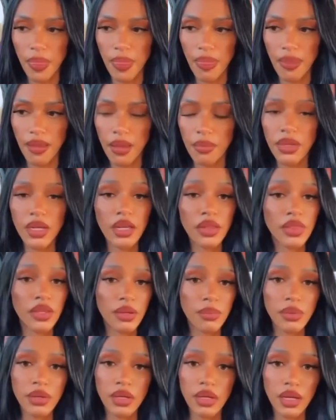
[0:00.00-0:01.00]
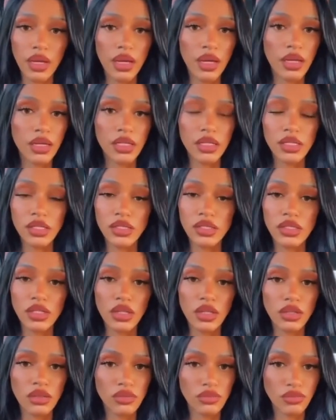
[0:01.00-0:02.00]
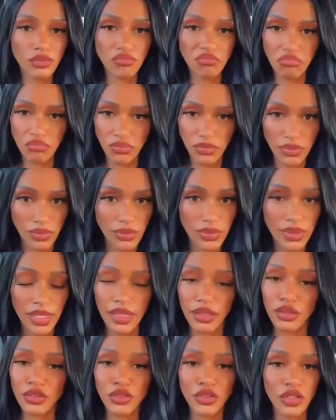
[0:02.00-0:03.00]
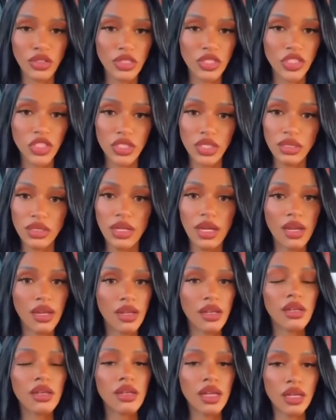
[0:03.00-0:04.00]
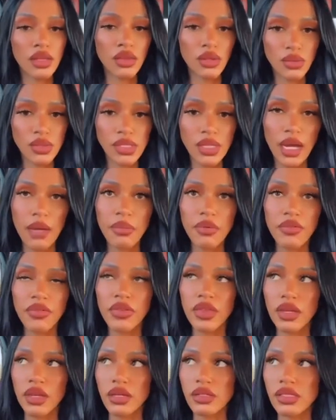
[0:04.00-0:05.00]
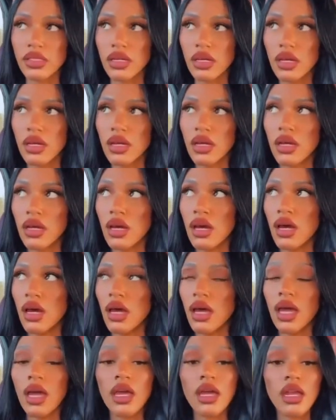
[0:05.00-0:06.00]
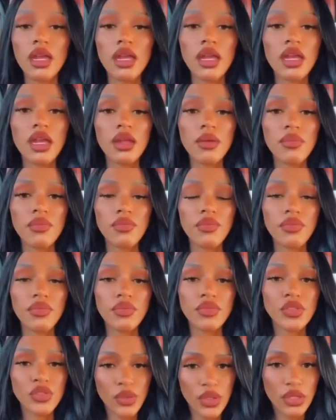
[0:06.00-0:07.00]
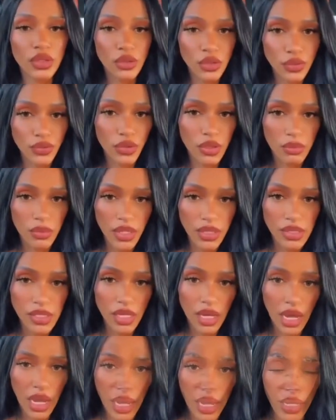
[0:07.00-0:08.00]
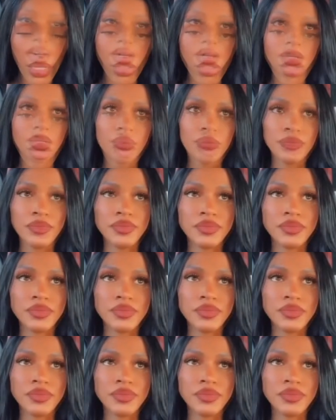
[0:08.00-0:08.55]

Like therapy and like the drug shit and like those type of things. And during those 4 months, I don't.